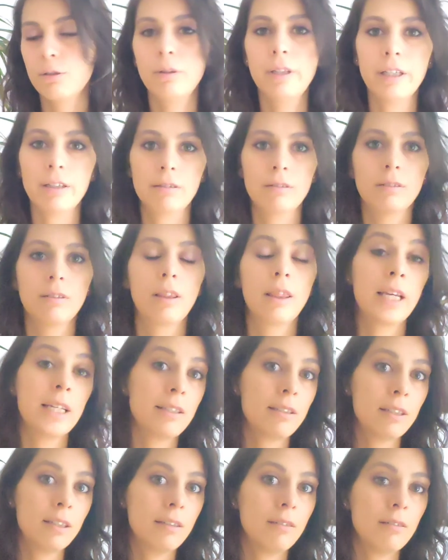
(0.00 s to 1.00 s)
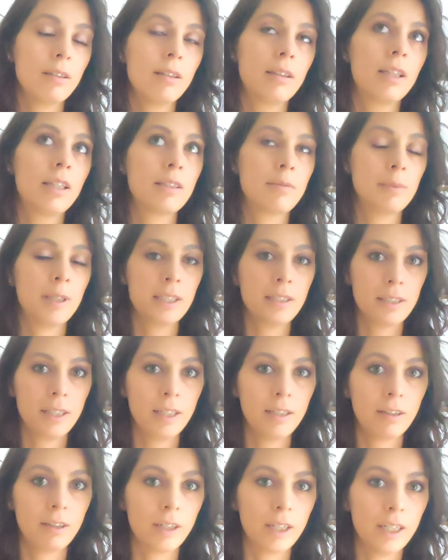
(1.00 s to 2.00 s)
So there, that's it. That's my
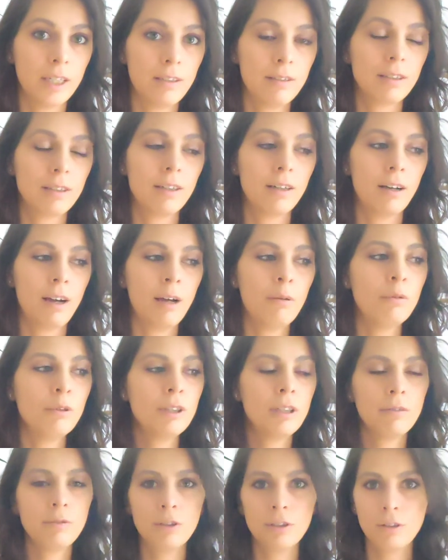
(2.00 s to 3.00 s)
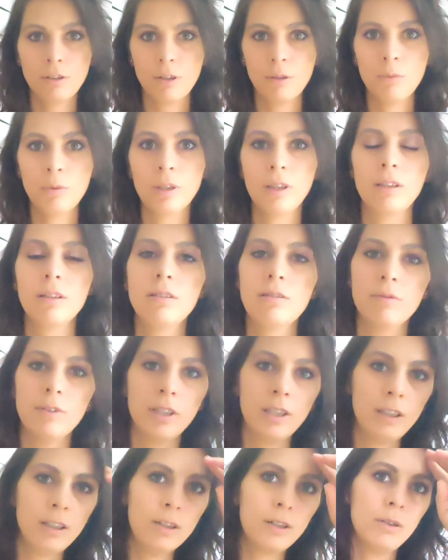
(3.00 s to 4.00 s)
take on it. I would love to know what this
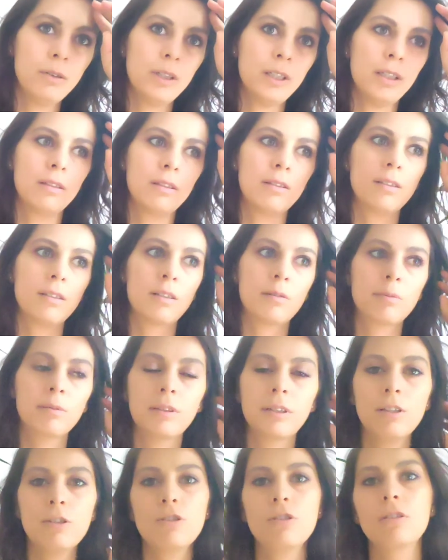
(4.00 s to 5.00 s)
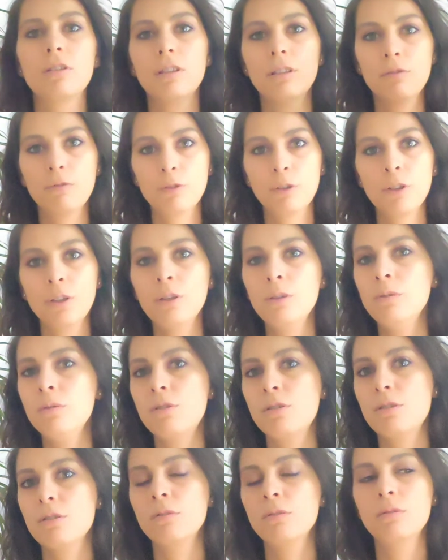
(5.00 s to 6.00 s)
video and this explanation did for
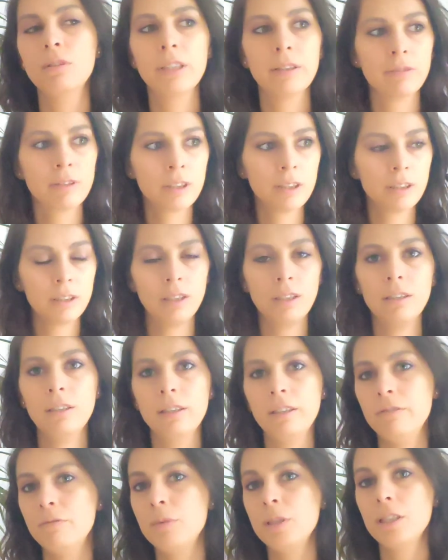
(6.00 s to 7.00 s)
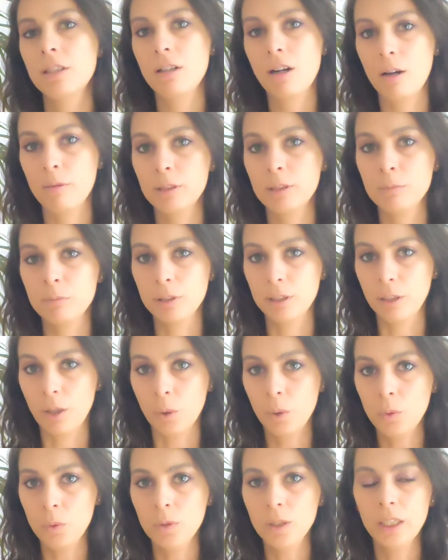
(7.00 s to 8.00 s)
you, so definitely leave me a comment
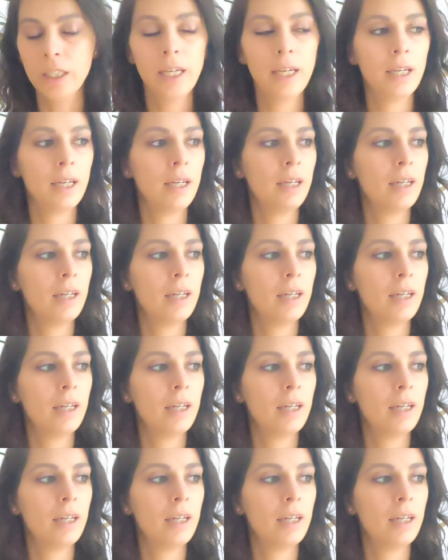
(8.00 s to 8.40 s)
below.